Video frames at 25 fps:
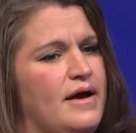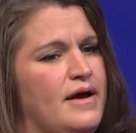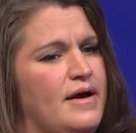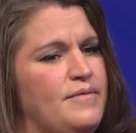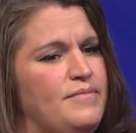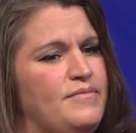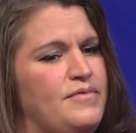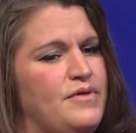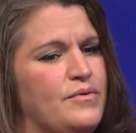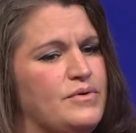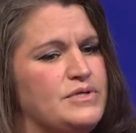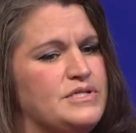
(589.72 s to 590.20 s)

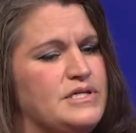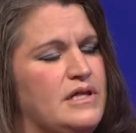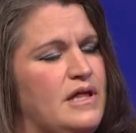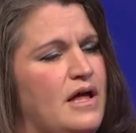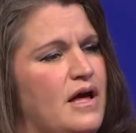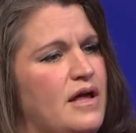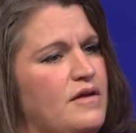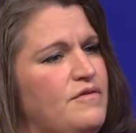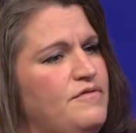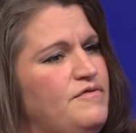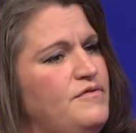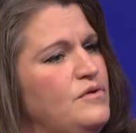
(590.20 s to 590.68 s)
there was a
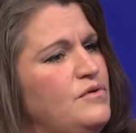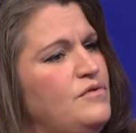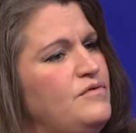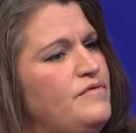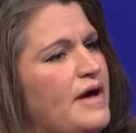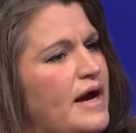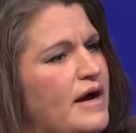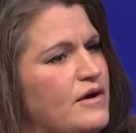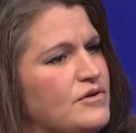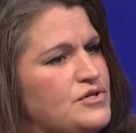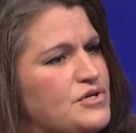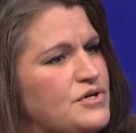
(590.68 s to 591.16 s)
lot of food
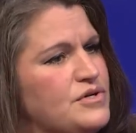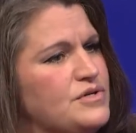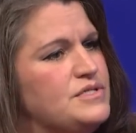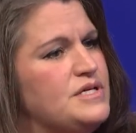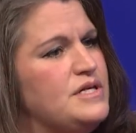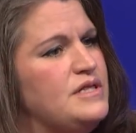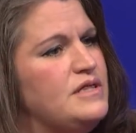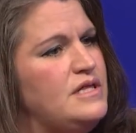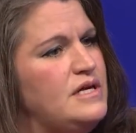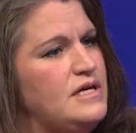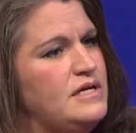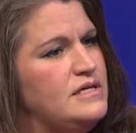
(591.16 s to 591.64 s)
vouchers
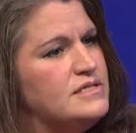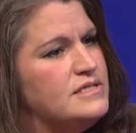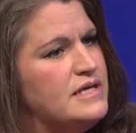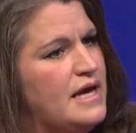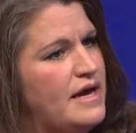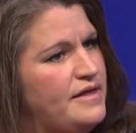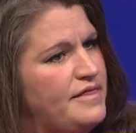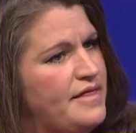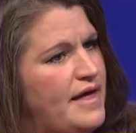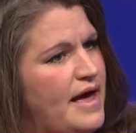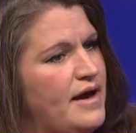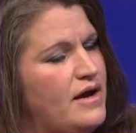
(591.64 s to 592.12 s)
and things
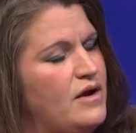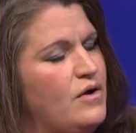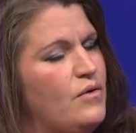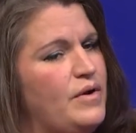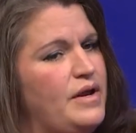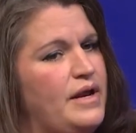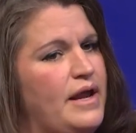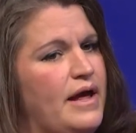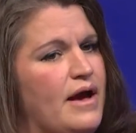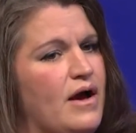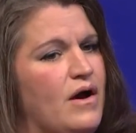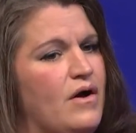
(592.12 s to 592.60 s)
like that
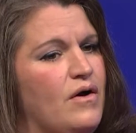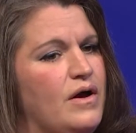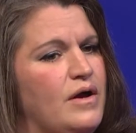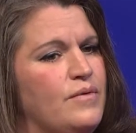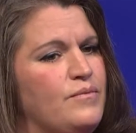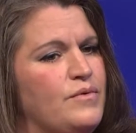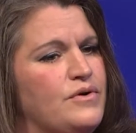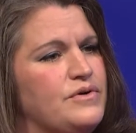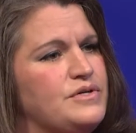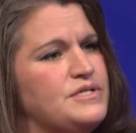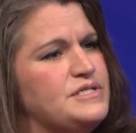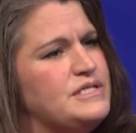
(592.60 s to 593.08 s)
going out,
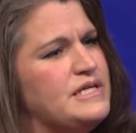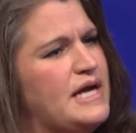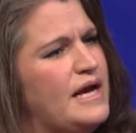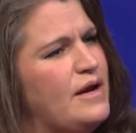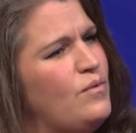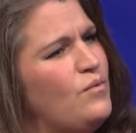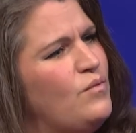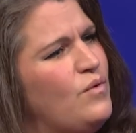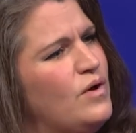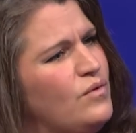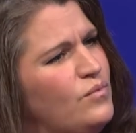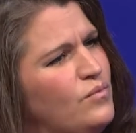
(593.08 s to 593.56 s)
and we were just like,
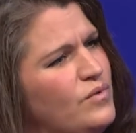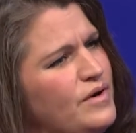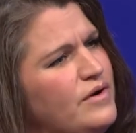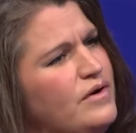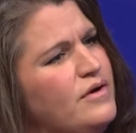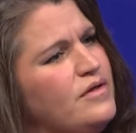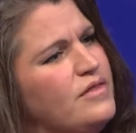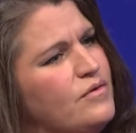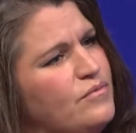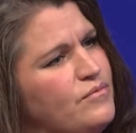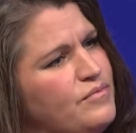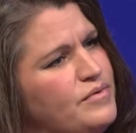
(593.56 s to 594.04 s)
well, where
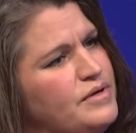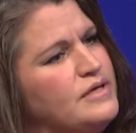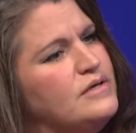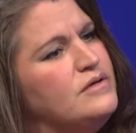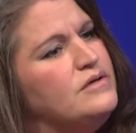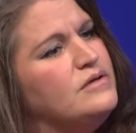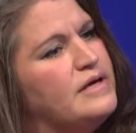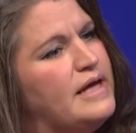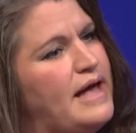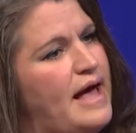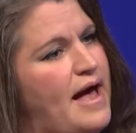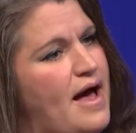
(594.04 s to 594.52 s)
are the
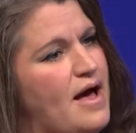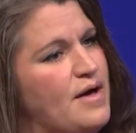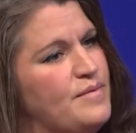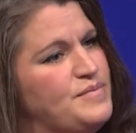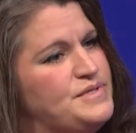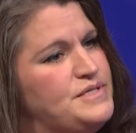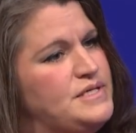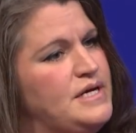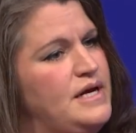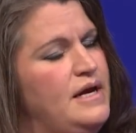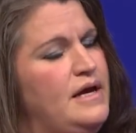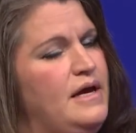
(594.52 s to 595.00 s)
real
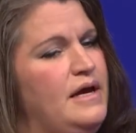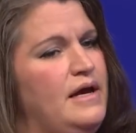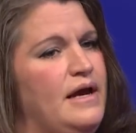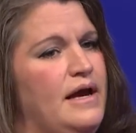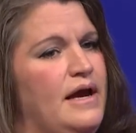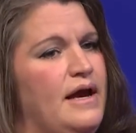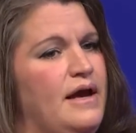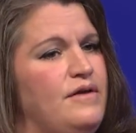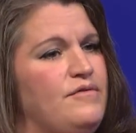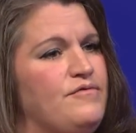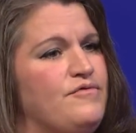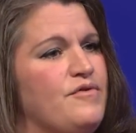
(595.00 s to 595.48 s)
gaps?
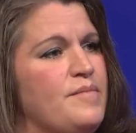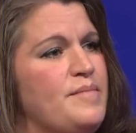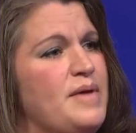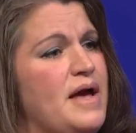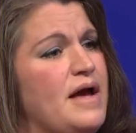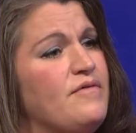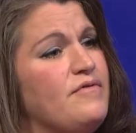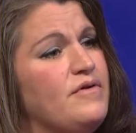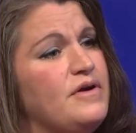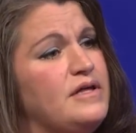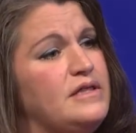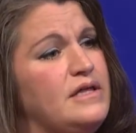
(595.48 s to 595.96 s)
And from
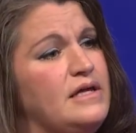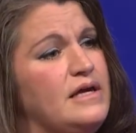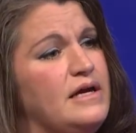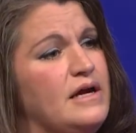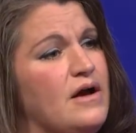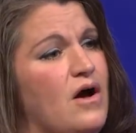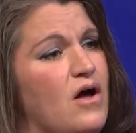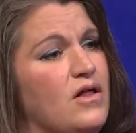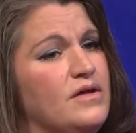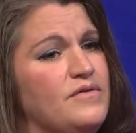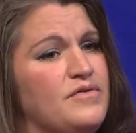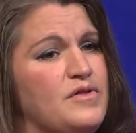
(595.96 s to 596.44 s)

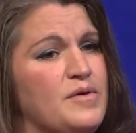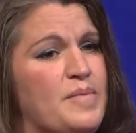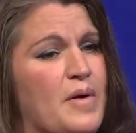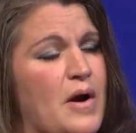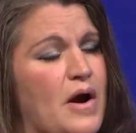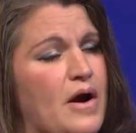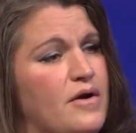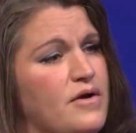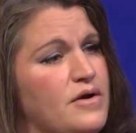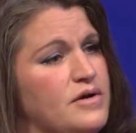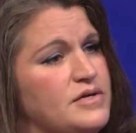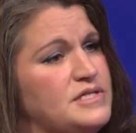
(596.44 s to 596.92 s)
everything, all of the
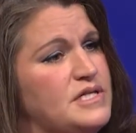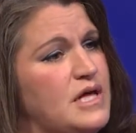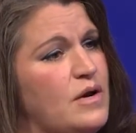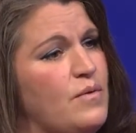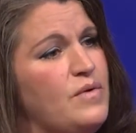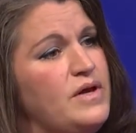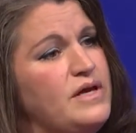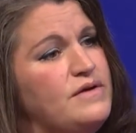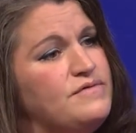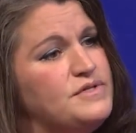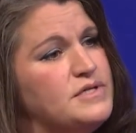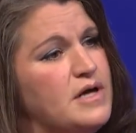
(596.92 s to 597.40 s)
partners that
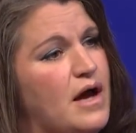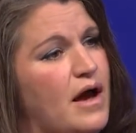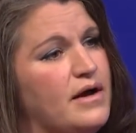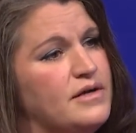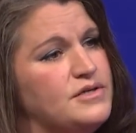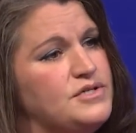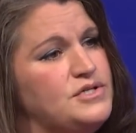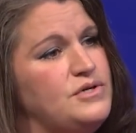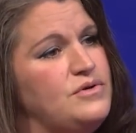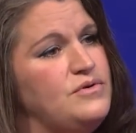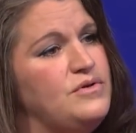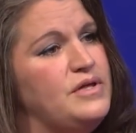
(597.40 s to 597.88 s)
we've
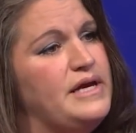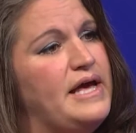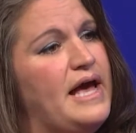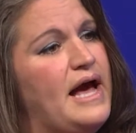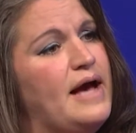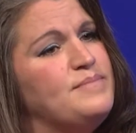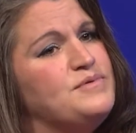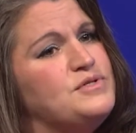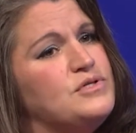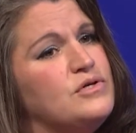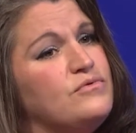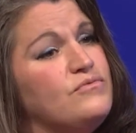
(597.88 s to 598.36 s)
talked to, the
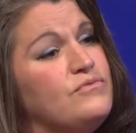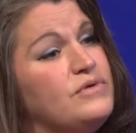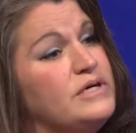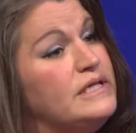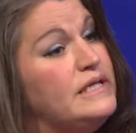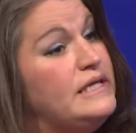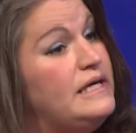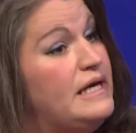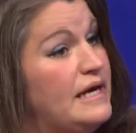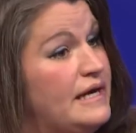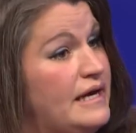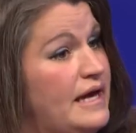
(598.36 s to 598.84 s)
gaps are
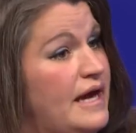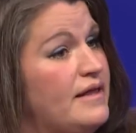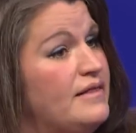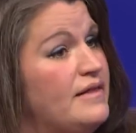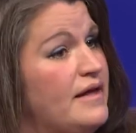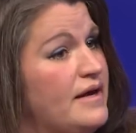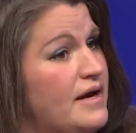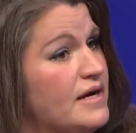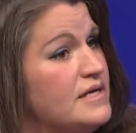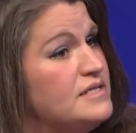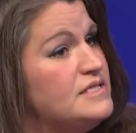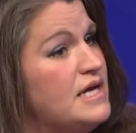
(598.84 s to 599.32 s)
really, again,
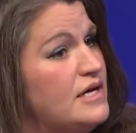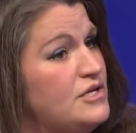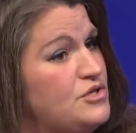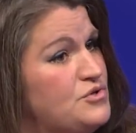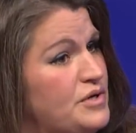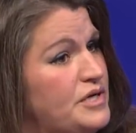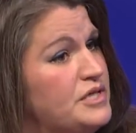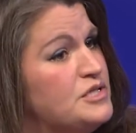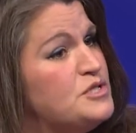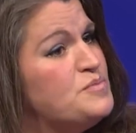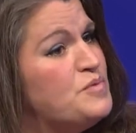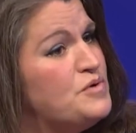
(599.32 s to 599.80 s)
like I said,
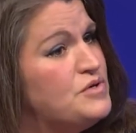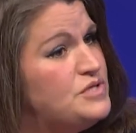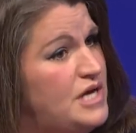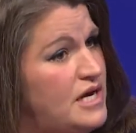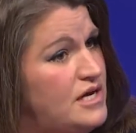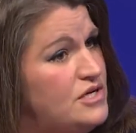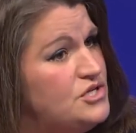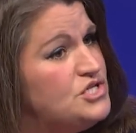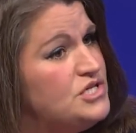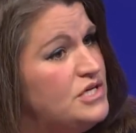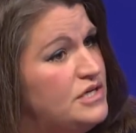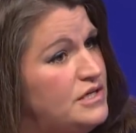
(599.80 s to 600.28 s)

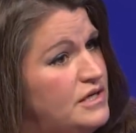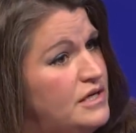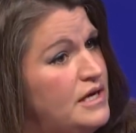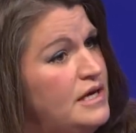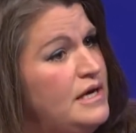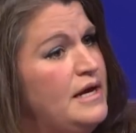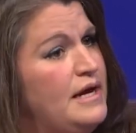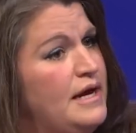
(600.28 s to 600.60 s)
transportation.